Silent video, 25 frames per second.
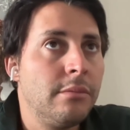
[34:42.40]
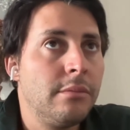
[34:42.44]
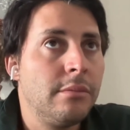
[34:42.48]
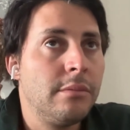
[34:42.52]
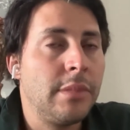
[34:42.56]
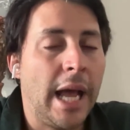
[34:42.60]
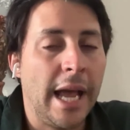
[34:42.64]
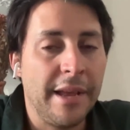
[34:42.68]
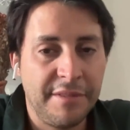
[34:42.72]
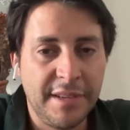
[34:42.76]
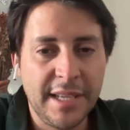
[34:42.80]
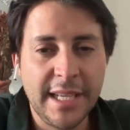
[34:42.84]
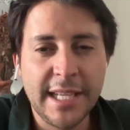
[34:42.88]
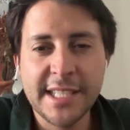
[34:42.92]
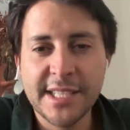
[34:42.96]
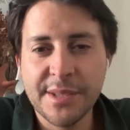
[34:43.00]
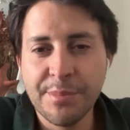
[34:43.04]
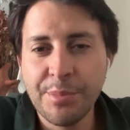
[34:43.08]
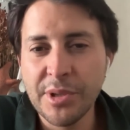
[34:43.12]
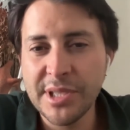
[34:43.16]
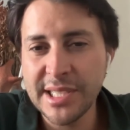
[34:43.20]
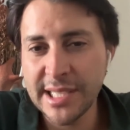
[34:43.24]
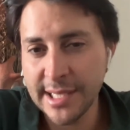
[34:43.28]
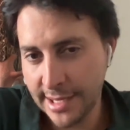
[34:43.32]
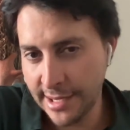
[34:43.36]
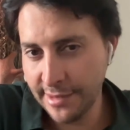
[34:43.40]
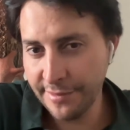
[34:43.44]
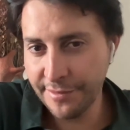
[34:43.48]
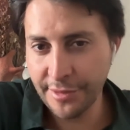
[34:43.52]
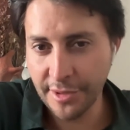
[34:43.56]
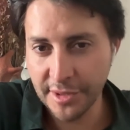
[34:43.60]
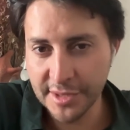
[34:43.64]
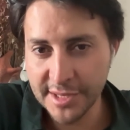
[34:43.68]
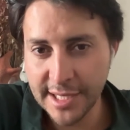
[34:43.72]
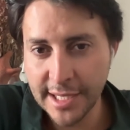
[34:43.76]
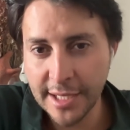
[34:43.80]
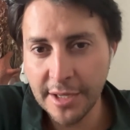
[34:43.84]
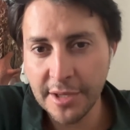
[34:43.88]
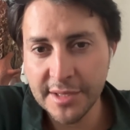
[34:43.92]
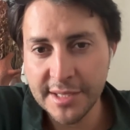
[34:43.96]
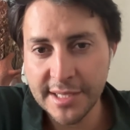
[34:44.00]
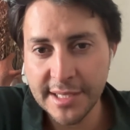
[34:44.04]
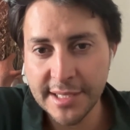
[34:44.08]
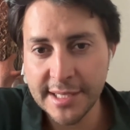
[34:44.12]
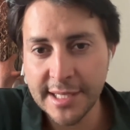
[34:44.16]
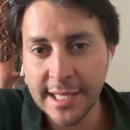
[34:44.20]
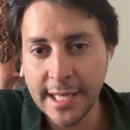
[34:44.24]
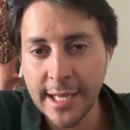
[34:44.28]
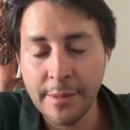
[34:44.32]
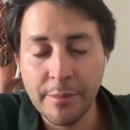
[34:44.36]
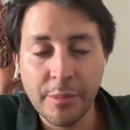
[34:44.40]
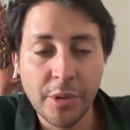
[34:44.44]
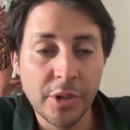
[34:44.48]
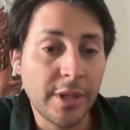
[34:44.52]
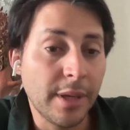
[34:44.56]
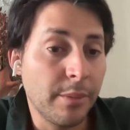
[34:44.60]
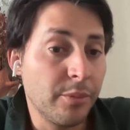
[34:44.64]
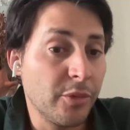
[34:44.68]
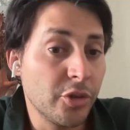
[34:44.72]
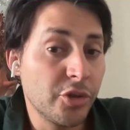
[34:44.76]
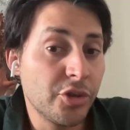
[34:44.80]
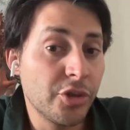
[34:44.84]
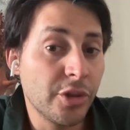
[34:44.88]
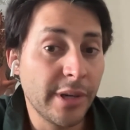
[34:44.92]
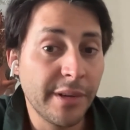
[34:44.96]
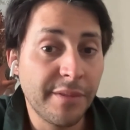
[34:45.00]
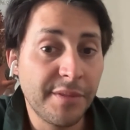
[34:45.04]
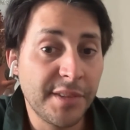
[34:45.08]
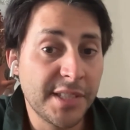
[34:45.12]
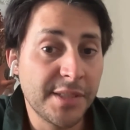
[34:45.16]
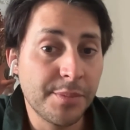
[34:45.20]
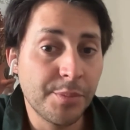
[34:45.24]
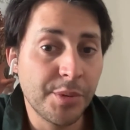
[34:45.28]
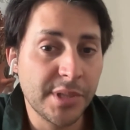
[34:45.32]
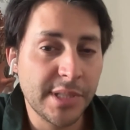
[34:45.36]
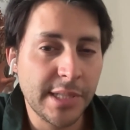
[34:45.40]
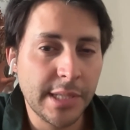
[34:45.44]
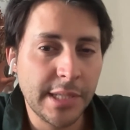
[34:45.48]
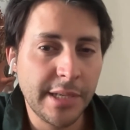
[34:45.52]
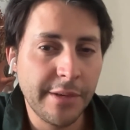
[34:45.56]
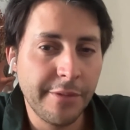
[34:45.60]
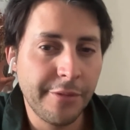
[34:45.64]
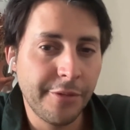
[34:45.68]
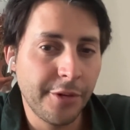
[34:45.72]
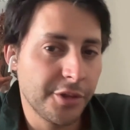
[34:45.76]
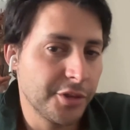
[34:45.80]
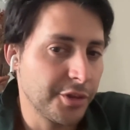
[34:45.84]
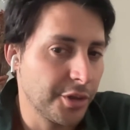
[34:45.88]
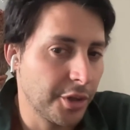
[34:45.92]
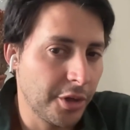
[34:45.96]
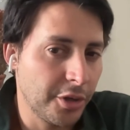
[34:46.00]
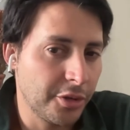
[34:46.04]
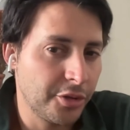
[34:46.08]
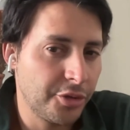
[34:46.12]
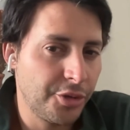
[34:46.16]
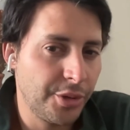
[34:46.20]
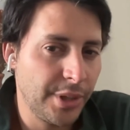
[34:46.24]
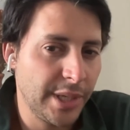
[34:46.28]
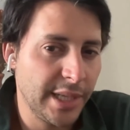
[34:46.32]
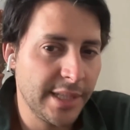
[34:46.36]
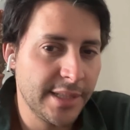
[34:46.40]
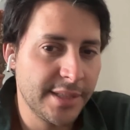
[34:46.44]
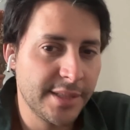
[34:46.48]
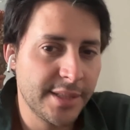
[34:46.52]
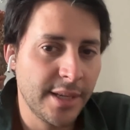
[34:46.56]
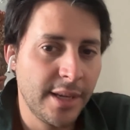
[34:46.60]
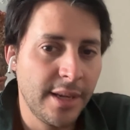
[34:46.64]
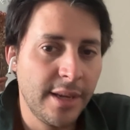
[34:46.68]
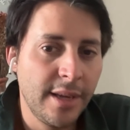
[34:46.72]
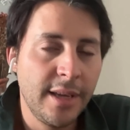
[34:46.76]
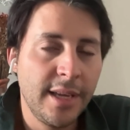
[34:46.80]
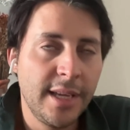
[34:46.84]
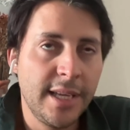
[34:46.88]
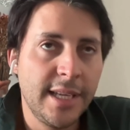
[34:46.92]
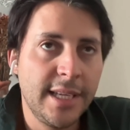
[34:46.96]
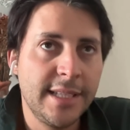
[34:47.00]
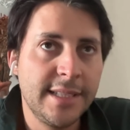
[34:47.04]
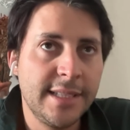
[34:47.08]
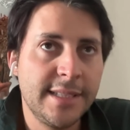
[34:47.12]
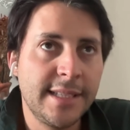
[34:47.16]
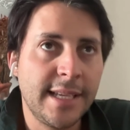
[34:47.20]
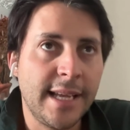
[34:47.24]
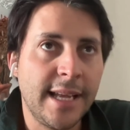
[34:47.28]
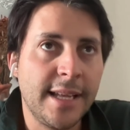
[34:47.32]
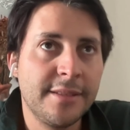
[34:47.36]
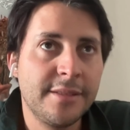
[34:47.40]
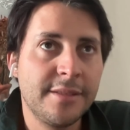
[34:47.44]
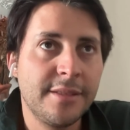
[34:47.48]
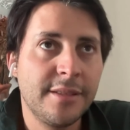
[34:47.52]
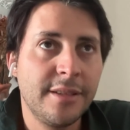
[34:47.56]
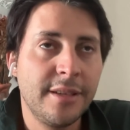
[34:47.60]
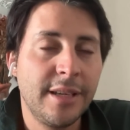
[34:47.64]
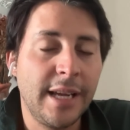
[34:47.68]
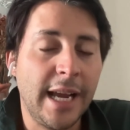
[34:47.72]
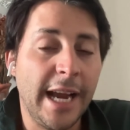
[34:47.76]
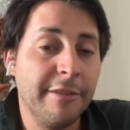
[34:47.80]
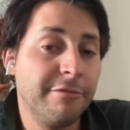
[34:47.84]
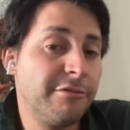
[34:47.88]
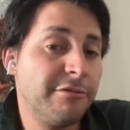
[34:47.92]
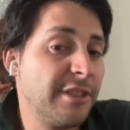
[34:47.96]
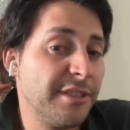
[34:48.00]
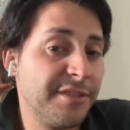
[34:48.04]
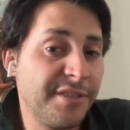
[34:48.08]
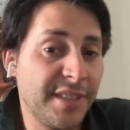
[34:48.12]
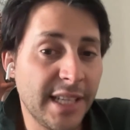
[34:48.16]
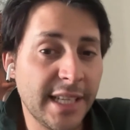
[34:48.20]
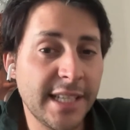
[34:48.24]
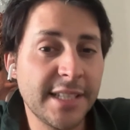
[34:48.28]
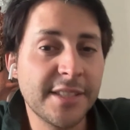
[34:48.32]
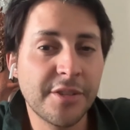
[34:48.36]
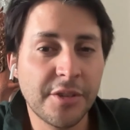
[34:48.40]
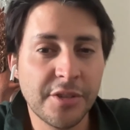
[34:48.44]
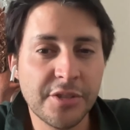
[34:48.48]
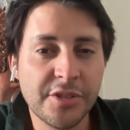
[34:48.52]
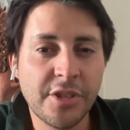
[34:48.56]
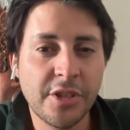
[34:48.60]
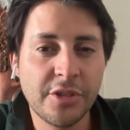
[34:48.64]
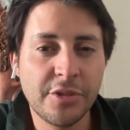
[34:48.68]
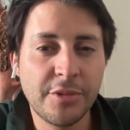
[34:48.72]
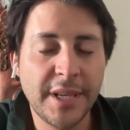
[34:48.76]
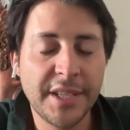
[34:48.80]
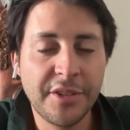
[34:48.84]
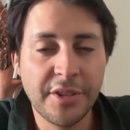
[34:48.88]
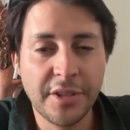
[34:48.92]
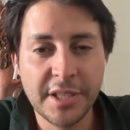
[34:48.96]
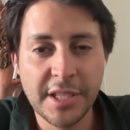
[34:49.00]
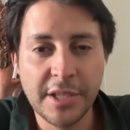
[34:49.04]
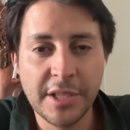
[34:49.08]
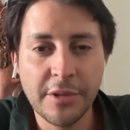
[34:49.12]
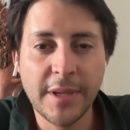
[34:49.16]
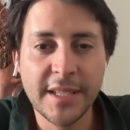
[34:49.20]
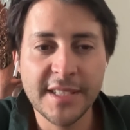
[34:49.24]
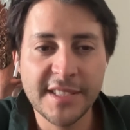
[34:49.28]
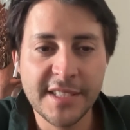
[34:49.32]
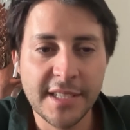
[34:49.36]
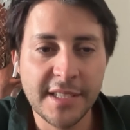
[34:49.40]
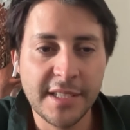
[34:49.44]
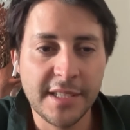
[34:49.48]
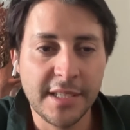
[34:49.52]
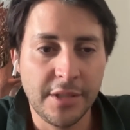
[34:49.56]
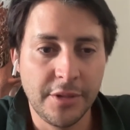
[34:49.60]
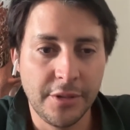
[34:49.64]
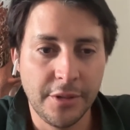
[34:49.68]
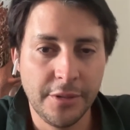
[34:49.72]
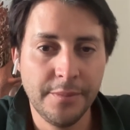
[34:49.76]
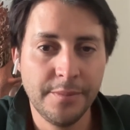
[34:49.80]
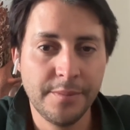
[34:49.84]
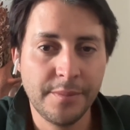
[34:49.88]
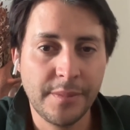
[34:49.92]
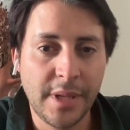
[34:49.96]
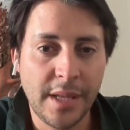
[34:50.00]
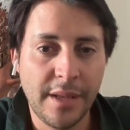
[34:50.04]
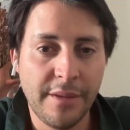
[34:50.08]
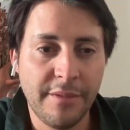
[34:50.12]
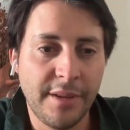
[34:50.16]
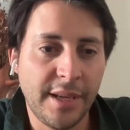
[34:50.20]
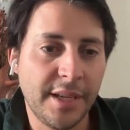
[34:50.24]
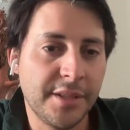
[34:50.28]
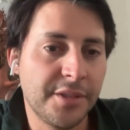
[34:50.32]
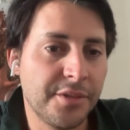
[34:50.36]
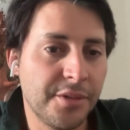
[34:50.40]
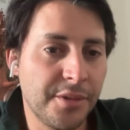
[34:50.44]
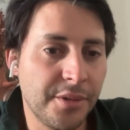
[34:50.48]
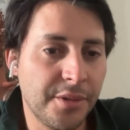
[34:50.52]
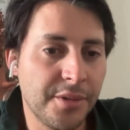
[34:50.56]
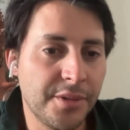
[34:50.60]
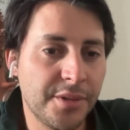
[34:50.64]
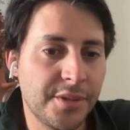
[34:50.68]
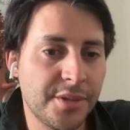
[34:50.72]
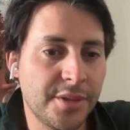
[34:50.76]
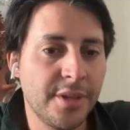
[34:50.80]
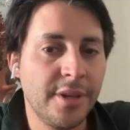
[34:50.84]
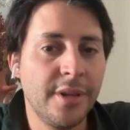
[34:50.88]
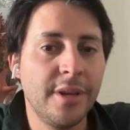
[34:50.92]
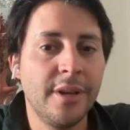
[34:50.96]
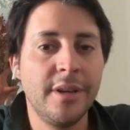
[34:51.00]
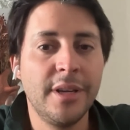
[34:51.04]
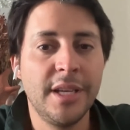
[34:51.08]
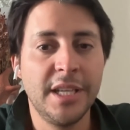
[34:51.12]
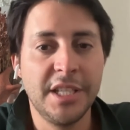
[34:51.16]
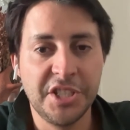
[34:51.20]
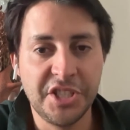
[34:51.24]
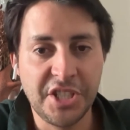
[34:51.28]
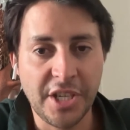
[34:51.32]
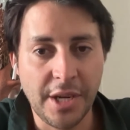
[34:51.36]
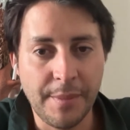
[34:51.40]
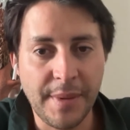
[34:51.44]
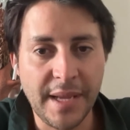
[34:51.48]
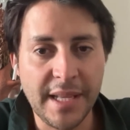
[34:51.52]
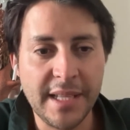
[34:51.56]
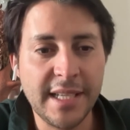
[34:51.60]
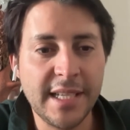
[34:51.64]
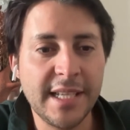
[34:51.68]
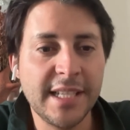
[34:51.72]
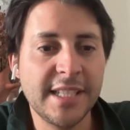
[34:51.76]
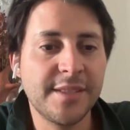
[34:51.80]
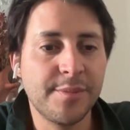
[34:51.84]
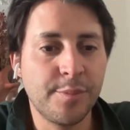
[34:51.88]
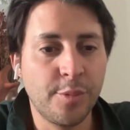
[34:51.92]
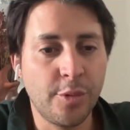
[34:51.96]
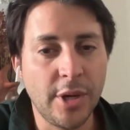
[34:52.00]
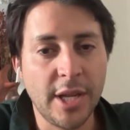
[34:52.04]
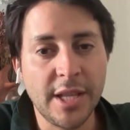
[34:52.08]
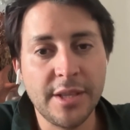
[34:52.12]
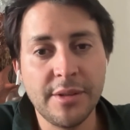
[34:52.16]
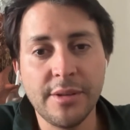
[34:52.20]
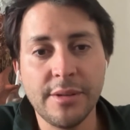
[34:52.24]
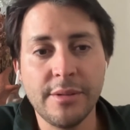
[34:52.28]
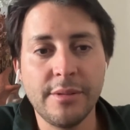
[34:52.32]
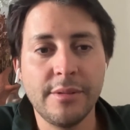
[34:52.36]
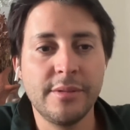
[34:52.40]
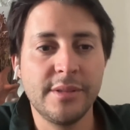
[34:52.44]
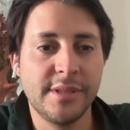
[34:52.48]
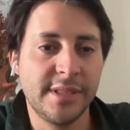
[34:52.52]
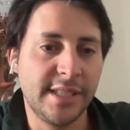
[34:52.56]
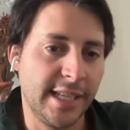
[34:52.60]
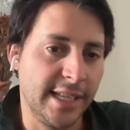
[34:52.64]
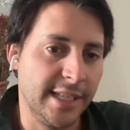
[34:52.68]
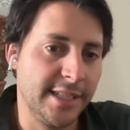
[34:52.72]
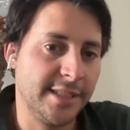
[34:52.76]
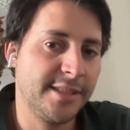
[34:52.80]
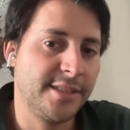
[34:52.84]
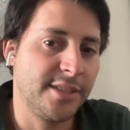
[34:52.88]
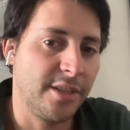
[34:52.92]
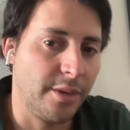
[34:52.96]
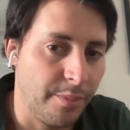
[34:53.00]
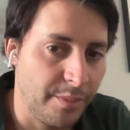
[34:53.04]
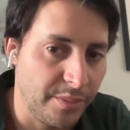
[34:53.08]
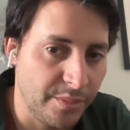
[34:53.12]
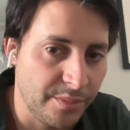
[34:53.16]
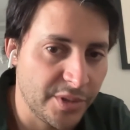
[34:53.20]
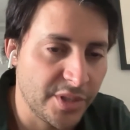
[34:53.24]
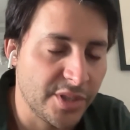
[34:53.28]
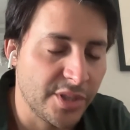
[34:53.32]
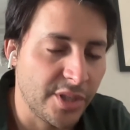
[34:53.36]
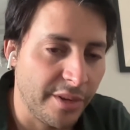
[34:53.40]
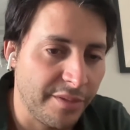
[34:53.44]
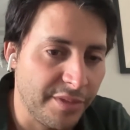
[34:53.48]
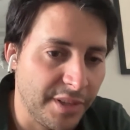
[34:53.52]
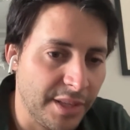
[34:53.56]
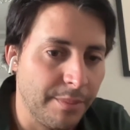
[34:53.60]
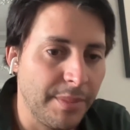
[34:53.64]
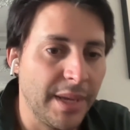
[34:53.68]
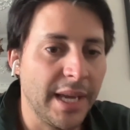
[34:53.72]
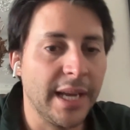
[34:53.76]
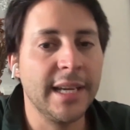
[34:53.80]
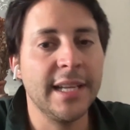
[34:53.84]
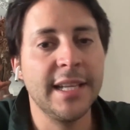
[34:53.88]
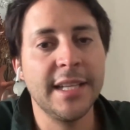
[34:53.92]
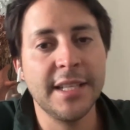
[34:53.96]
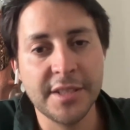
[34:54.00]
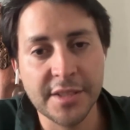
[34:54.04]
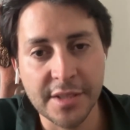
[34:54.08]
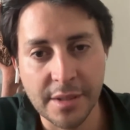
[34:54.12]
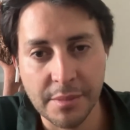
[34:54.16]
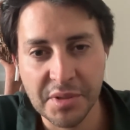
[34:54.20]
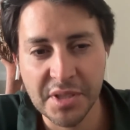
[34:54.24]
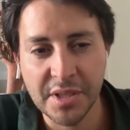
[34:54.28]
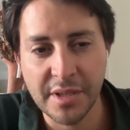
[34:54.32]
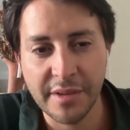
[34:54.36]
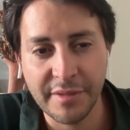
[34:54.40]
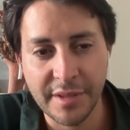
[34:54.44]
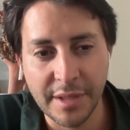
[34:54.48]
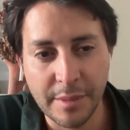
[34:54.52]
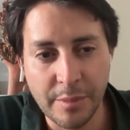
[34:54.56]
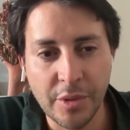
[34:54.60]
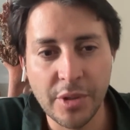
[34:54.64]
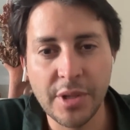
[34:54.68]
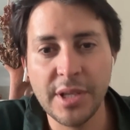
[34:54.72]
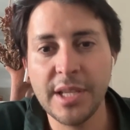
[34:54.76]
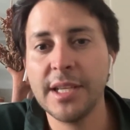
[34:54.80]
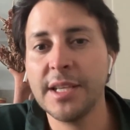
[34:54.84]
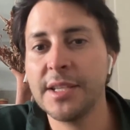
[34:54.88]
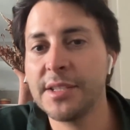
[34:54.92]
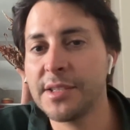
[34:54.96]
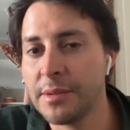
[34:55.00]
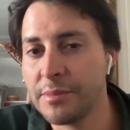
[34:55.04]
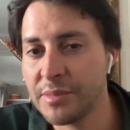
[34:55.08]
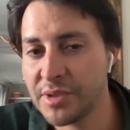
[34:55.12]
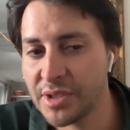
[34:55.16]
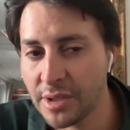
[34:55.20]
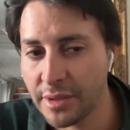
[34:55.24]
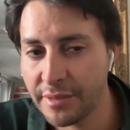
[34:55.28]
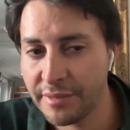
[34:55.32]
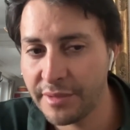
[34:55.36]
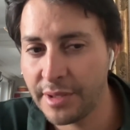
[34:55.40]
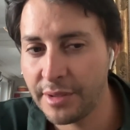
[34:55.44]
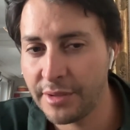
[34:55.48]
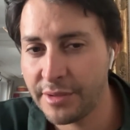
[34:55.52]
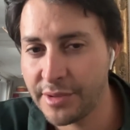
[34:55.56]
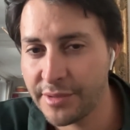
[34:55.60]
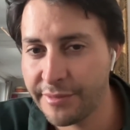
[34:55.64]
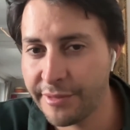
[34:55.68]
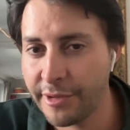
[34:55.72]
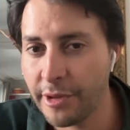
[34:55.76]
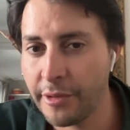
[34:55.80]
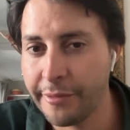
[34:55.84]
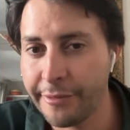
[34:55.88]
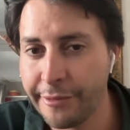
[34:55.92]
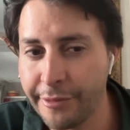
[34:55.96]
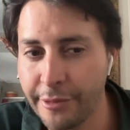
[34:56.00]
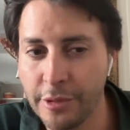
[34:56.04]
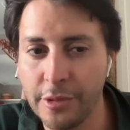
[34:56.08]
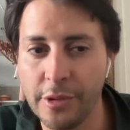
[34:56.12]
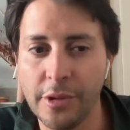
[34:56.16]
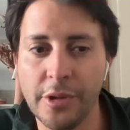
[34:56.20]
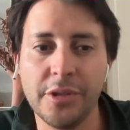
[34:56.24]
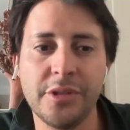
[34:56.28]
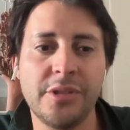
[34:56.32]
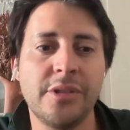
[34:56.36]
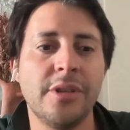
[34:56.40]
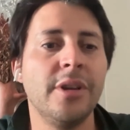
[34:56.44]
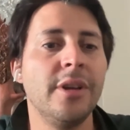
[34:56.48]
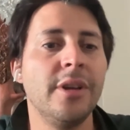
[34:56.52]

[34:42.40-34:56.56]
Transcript: I think it's positive for the ecosystem, but I'm not sure if it's positive for the countries, is that everything is concentrated in one city, no? Versus in Germany, it's spread. There is some stuff in Berlin, some stuff in Munich, some stuff in Frankfurt.